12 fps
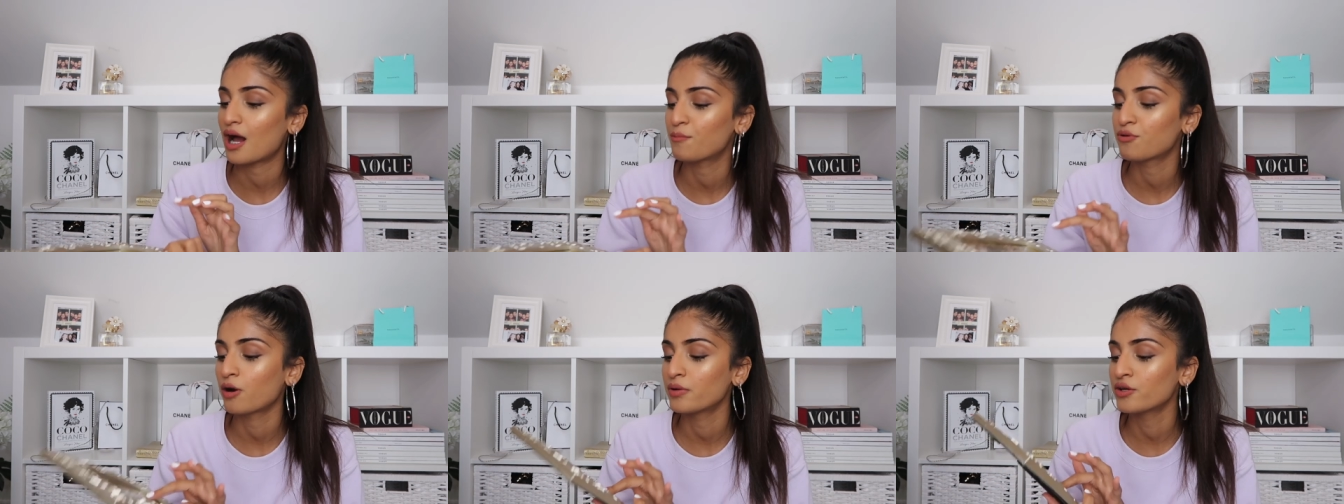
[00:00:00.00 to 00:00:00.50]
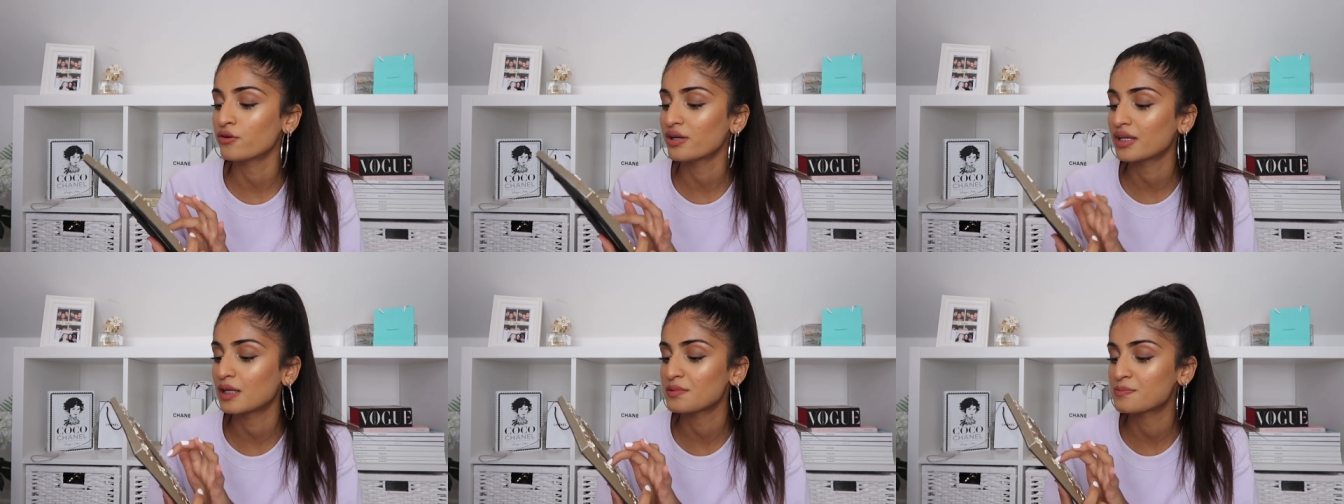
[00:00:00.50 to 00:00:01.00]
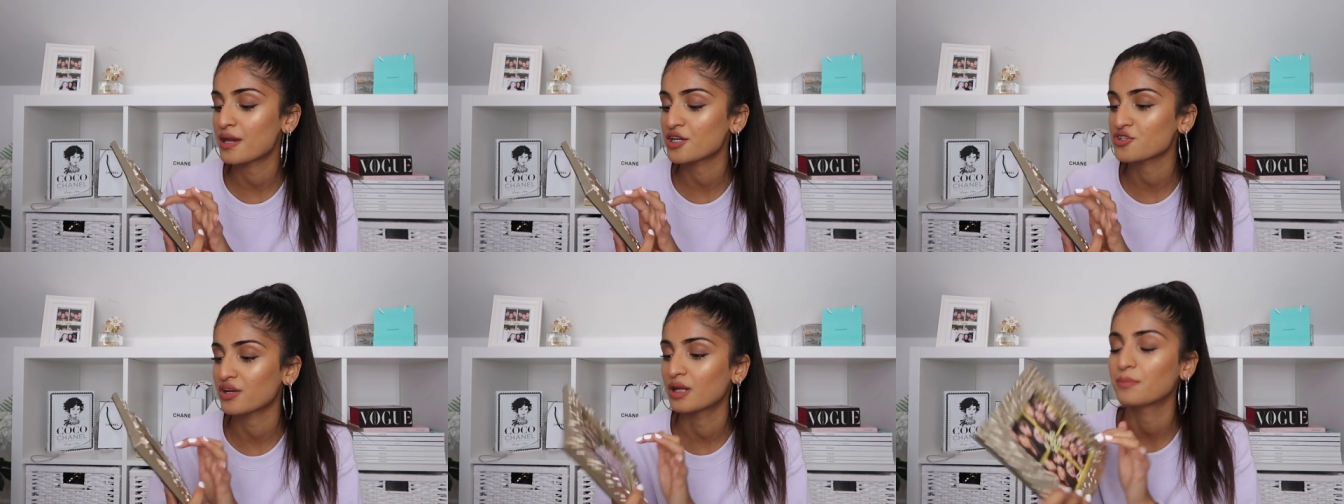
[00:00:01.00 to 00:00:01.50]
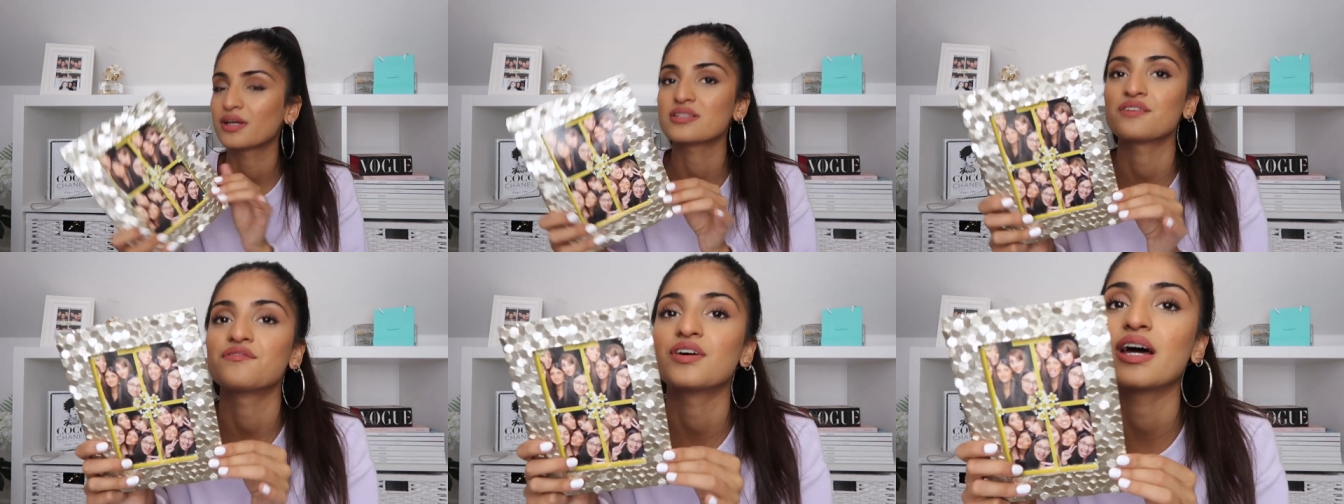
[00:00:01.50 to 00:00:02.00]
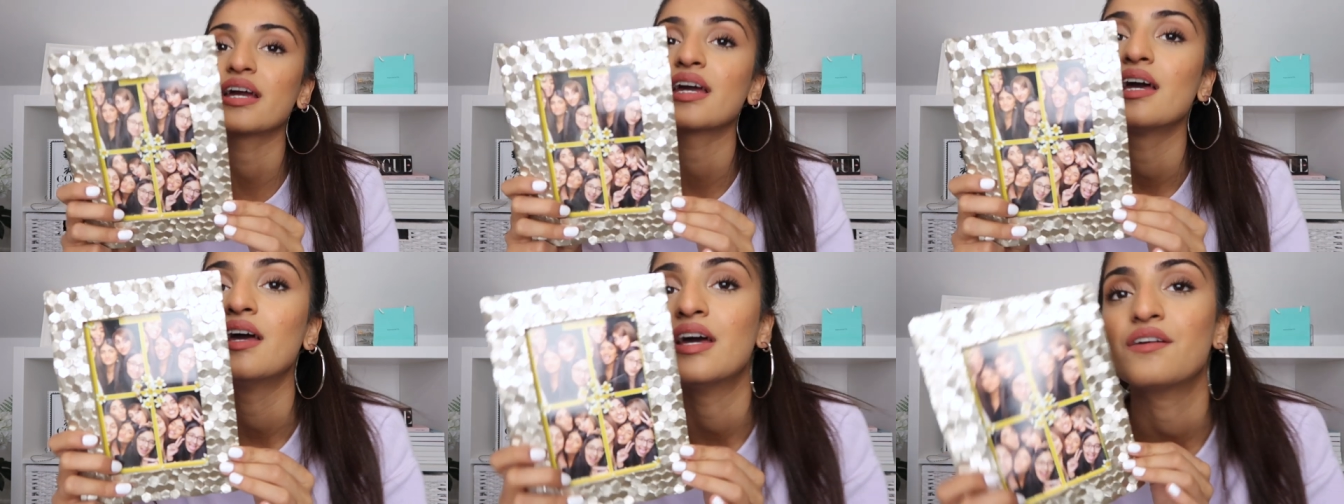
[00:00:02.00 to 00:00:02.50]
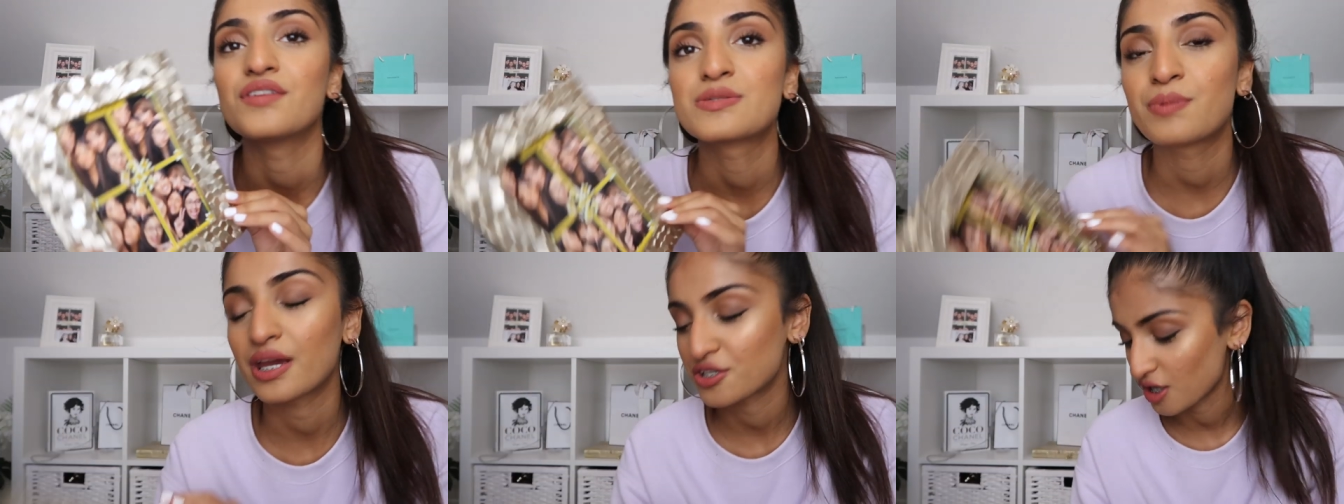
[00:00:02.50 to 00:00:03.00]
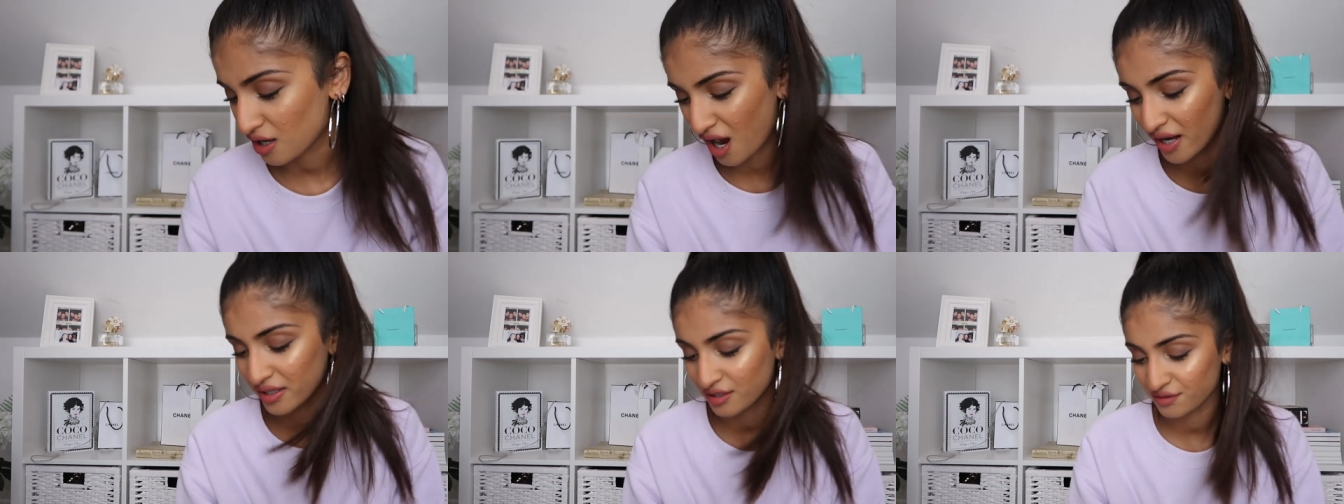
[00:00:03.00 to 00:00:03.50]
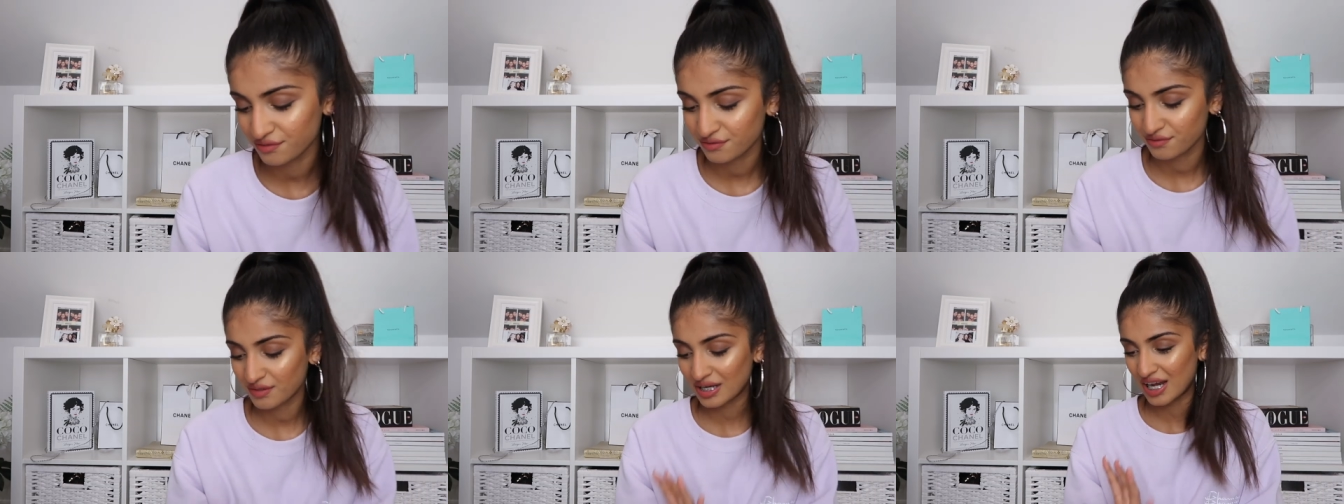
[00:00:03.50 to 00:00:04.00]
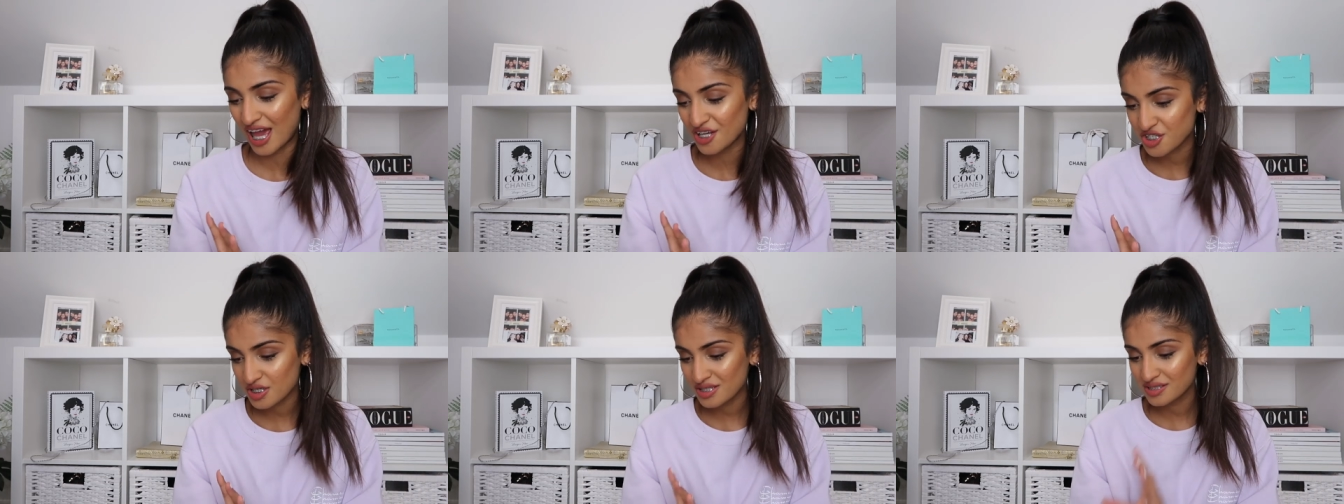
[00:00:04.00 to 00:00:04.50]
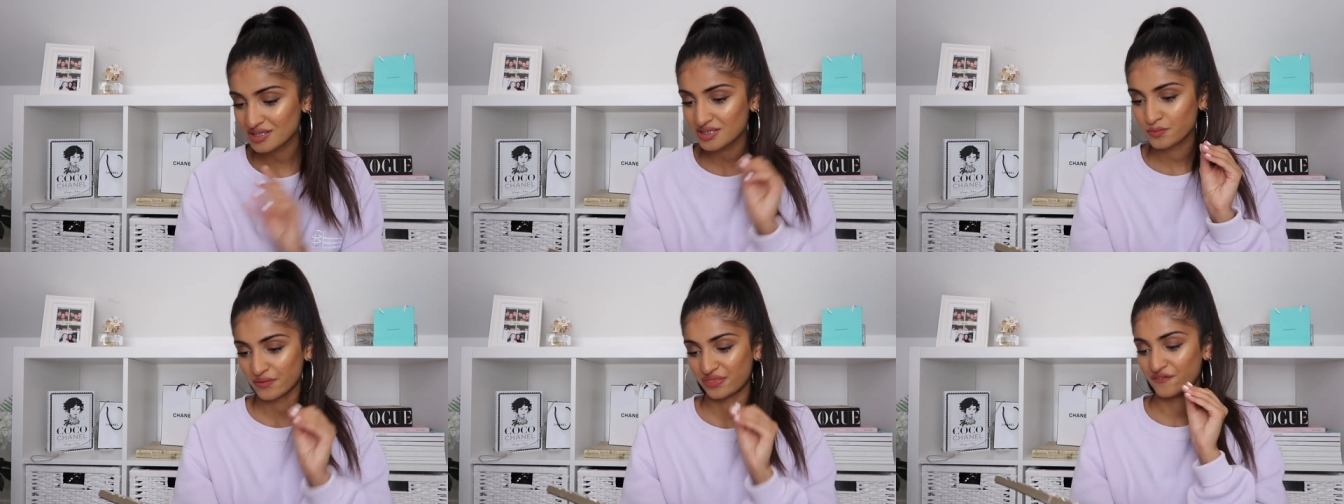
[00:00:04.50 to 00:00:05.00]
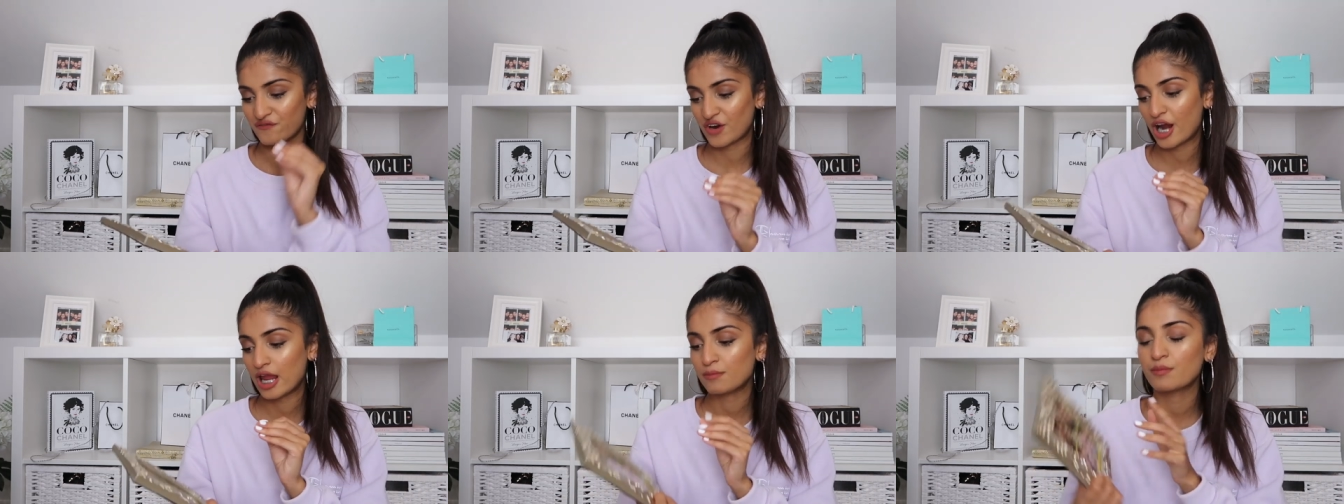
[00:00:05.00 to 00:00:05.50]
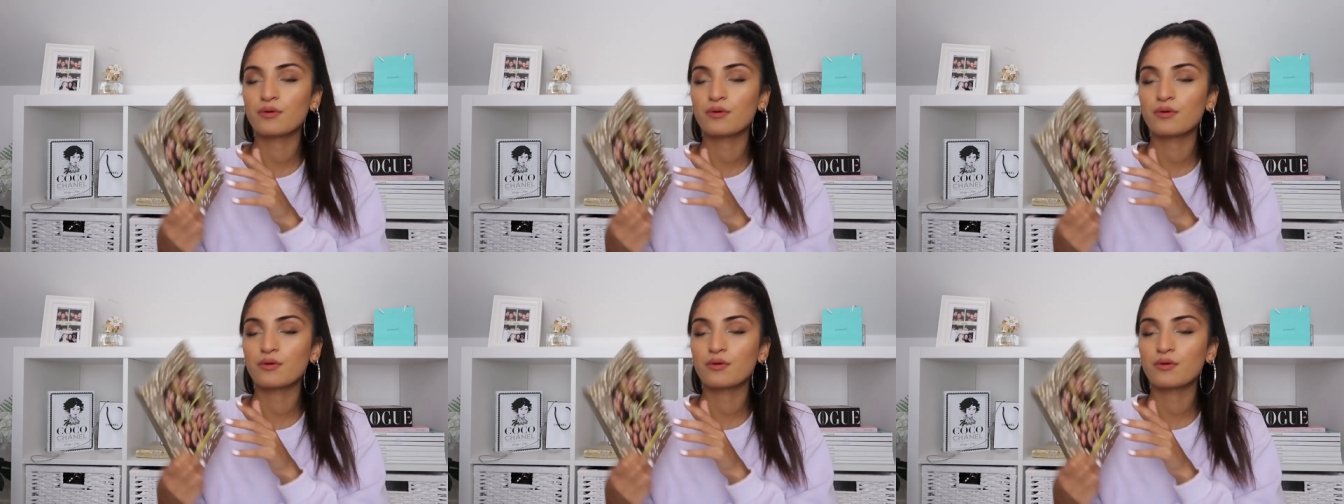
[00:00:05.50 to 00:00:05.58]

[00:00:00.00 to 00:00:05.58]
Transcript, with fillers: Now I'm probably not going to keep this picture in it because I feel like this picture kind of clashes with the frame.